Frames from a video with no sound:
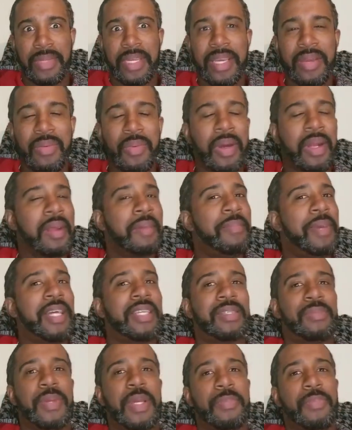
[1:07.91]
You one of the
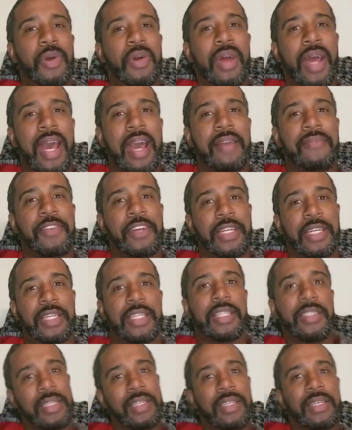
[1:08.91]
best people in
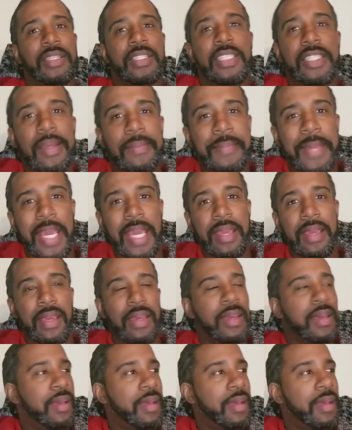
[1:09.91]
Africa to me.